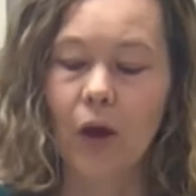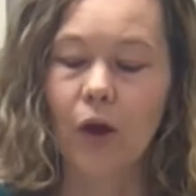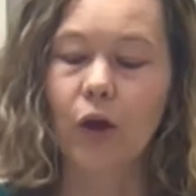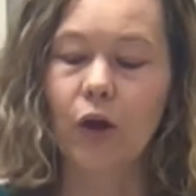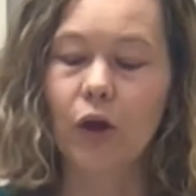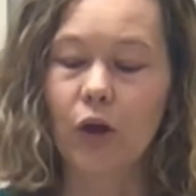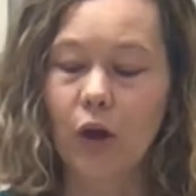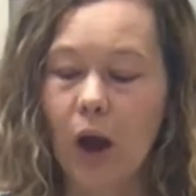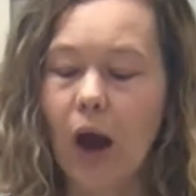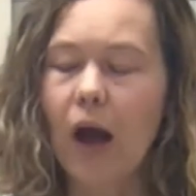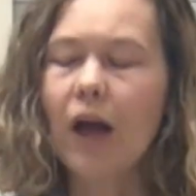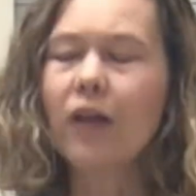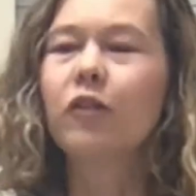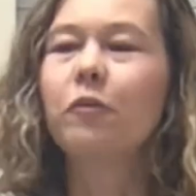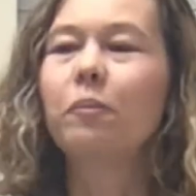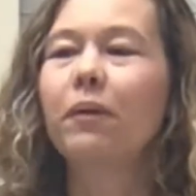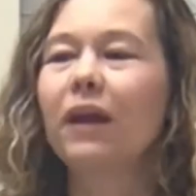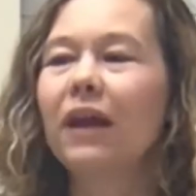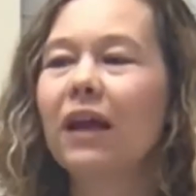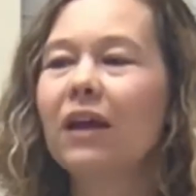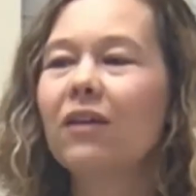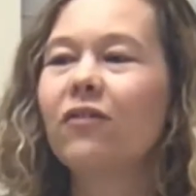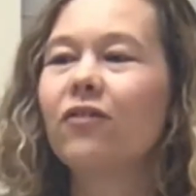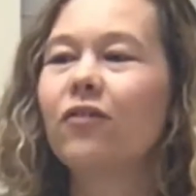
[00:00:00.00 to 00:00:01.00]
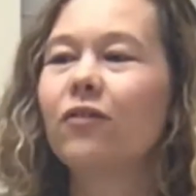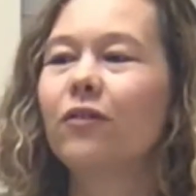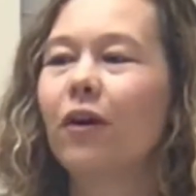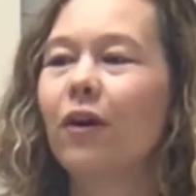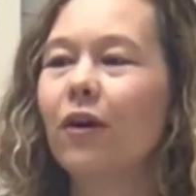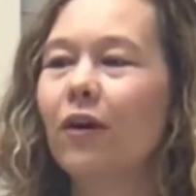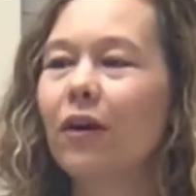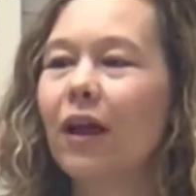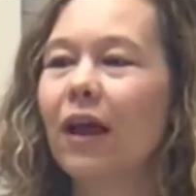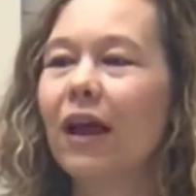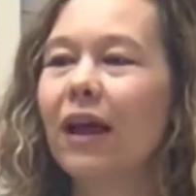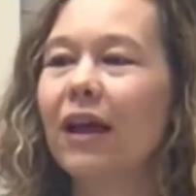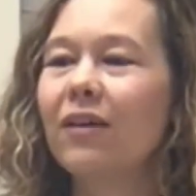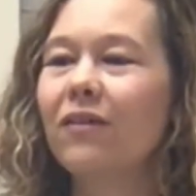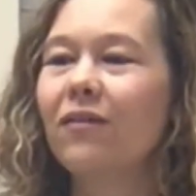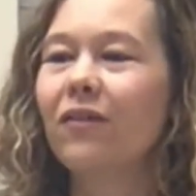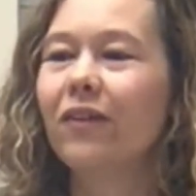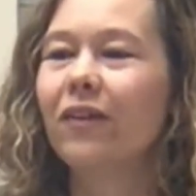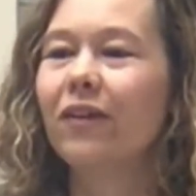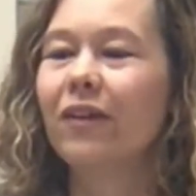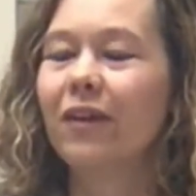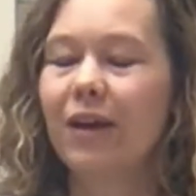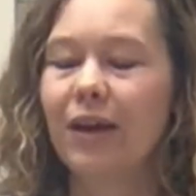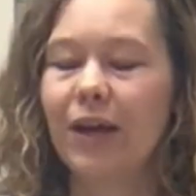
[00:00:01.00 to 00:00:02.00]
God's plan for our life
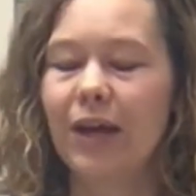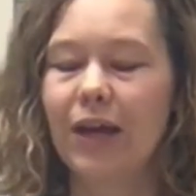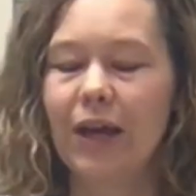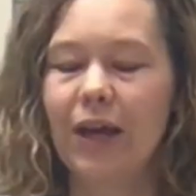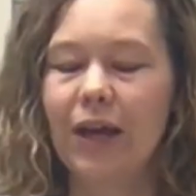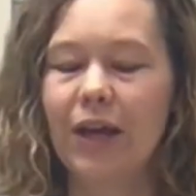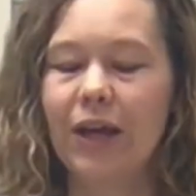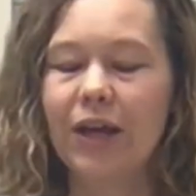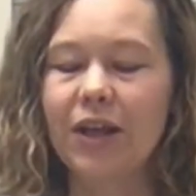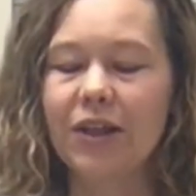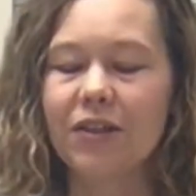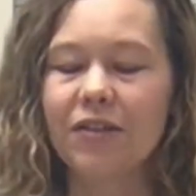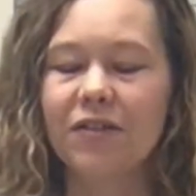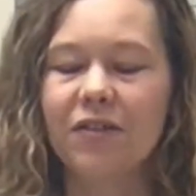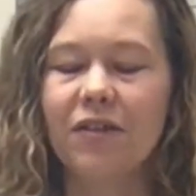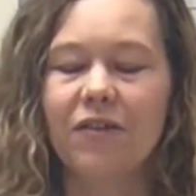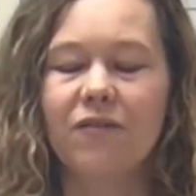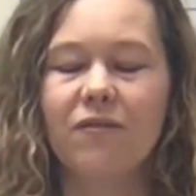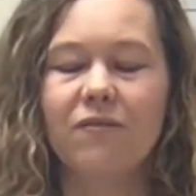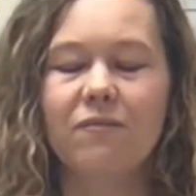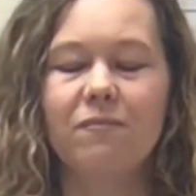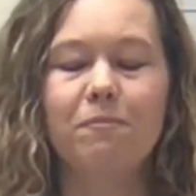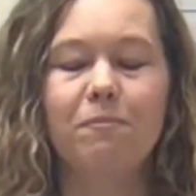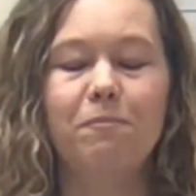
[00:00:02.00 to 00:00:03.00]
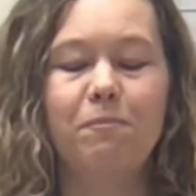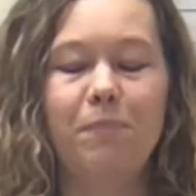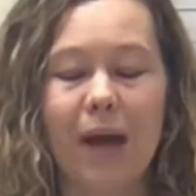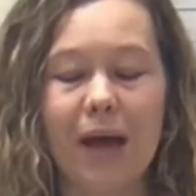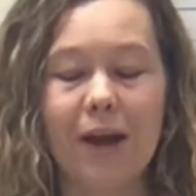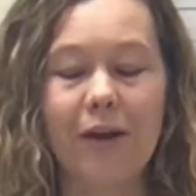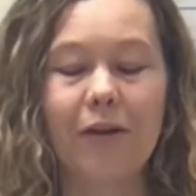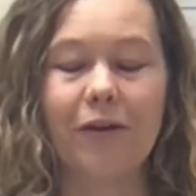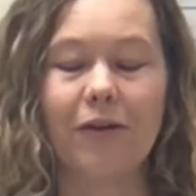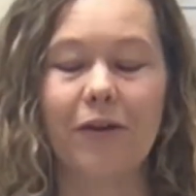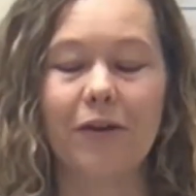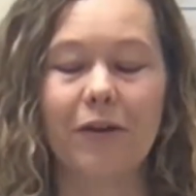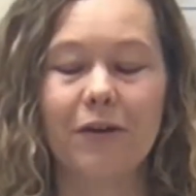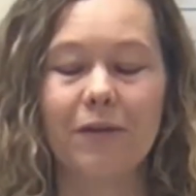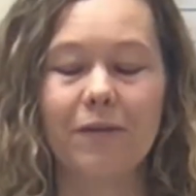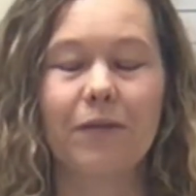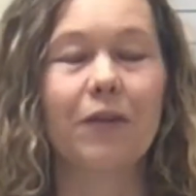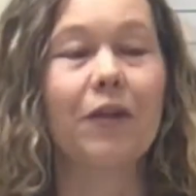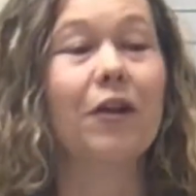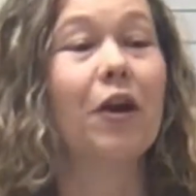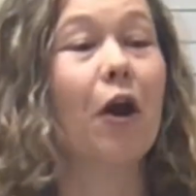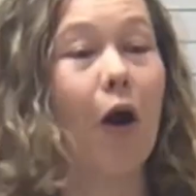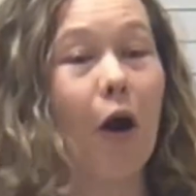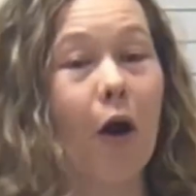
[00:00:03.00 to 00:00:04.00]
is better
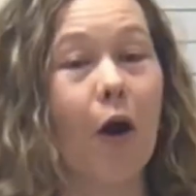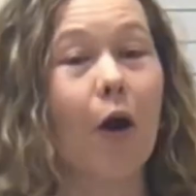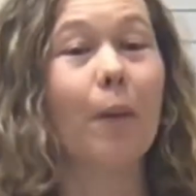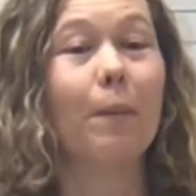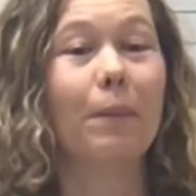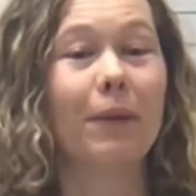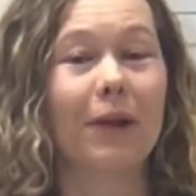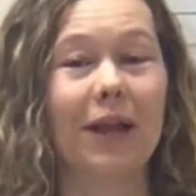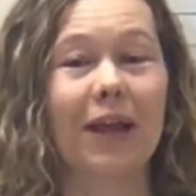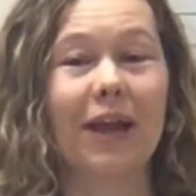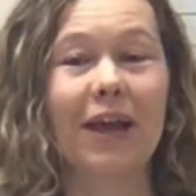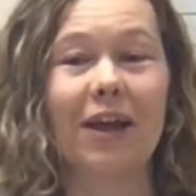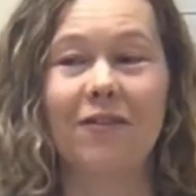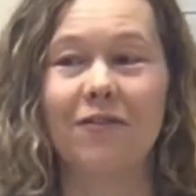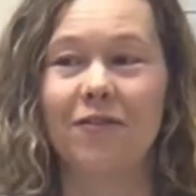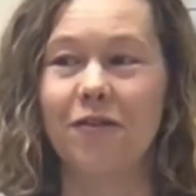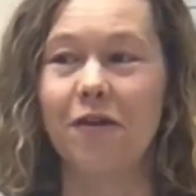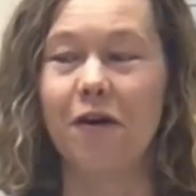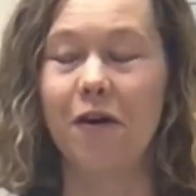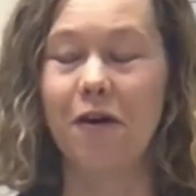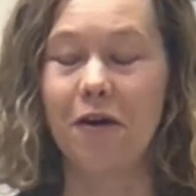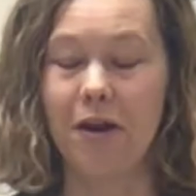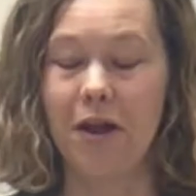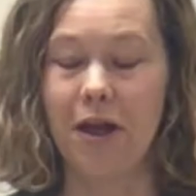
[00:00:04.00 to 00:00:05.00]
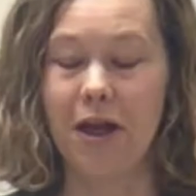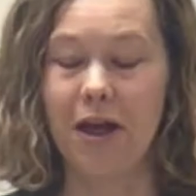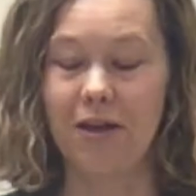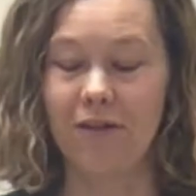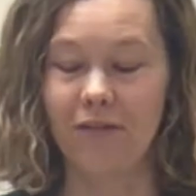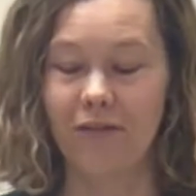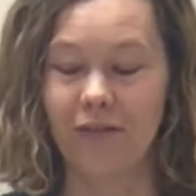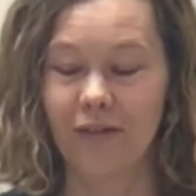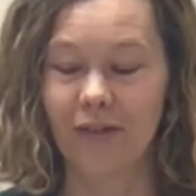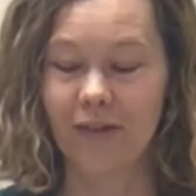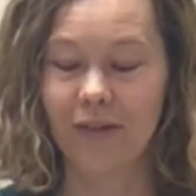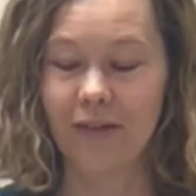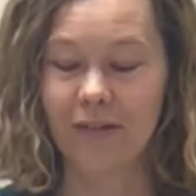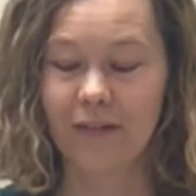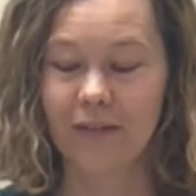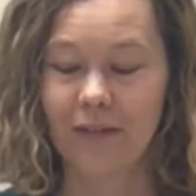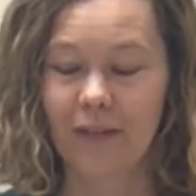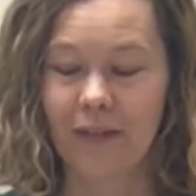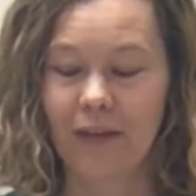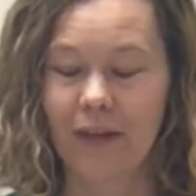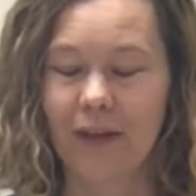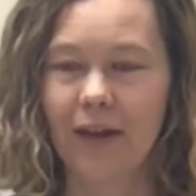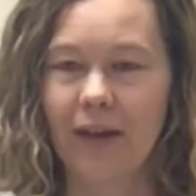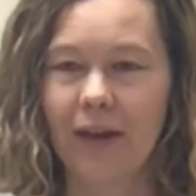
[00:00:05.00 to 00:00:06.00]
than our plan for our life.
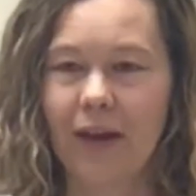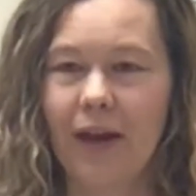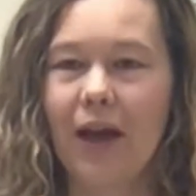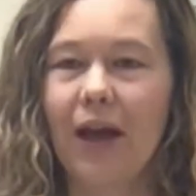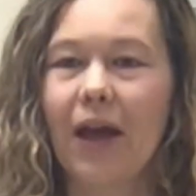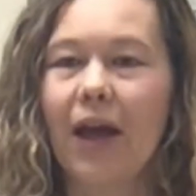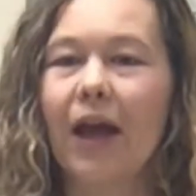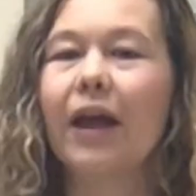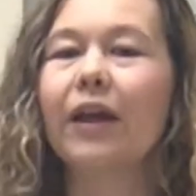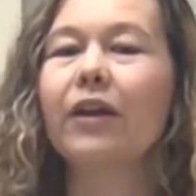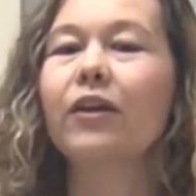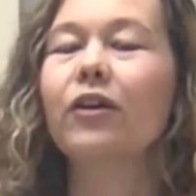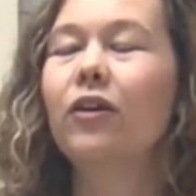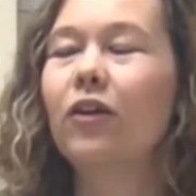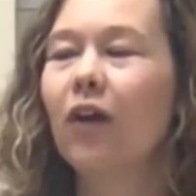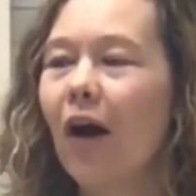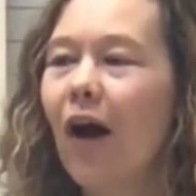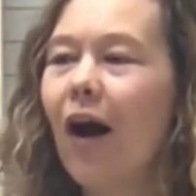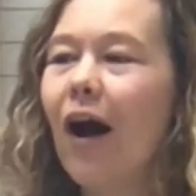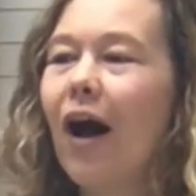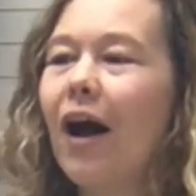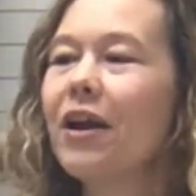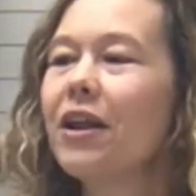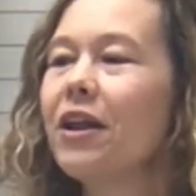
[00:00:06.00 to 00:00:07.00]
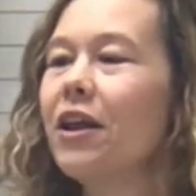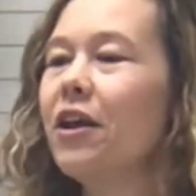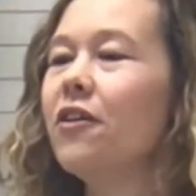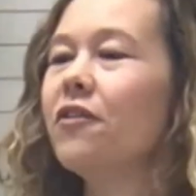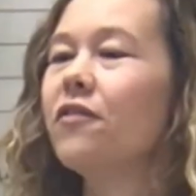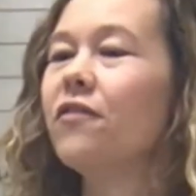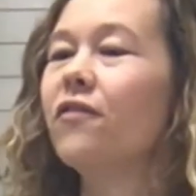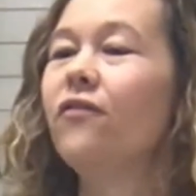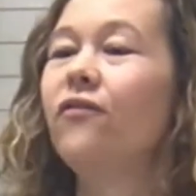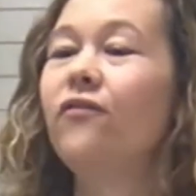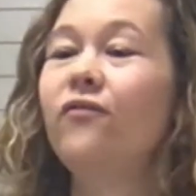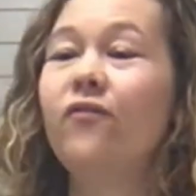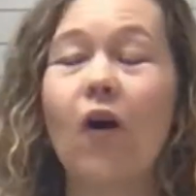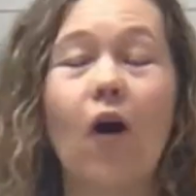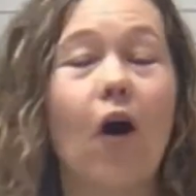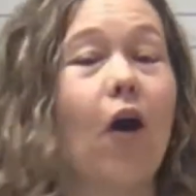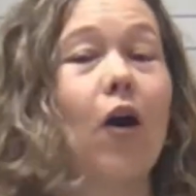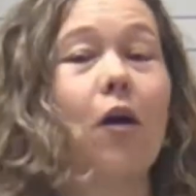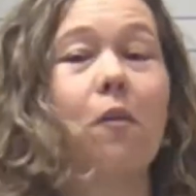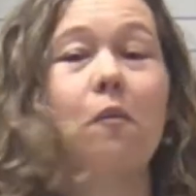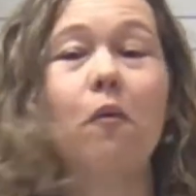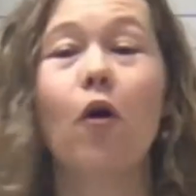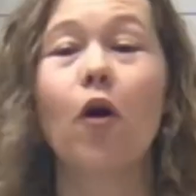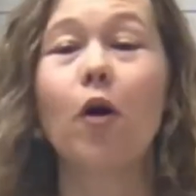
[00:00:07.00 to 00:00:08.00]
And God is
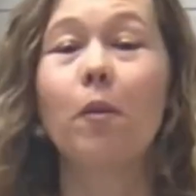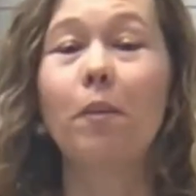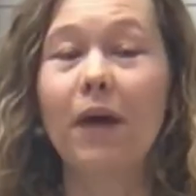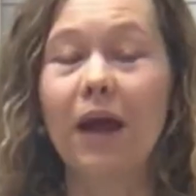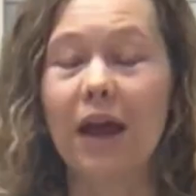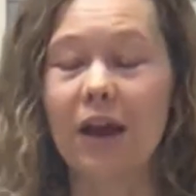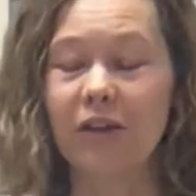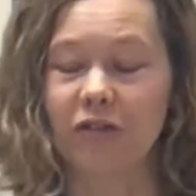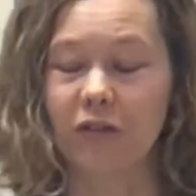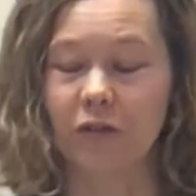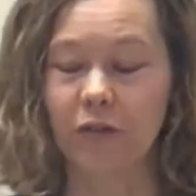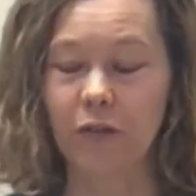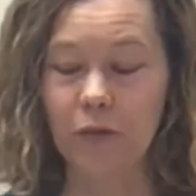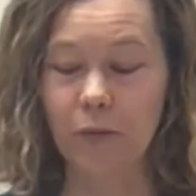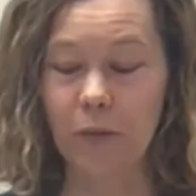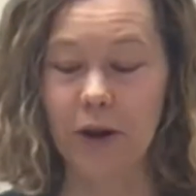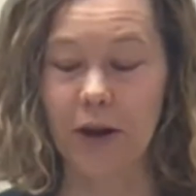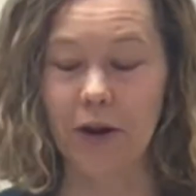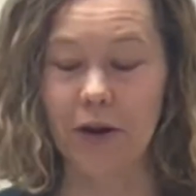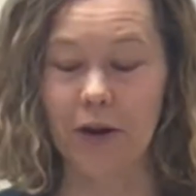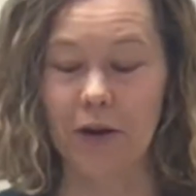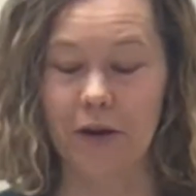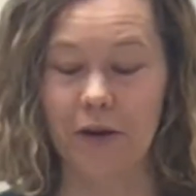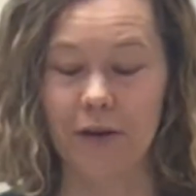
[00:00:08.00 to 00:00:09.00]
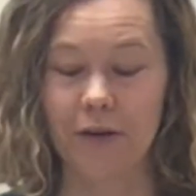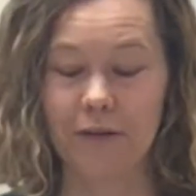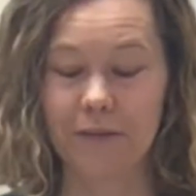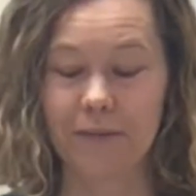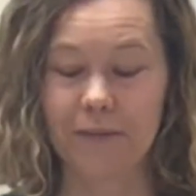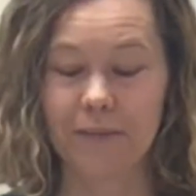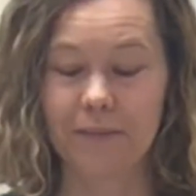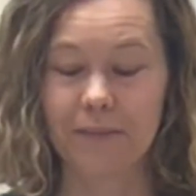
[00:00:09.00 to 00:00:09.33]
far more patient than we are.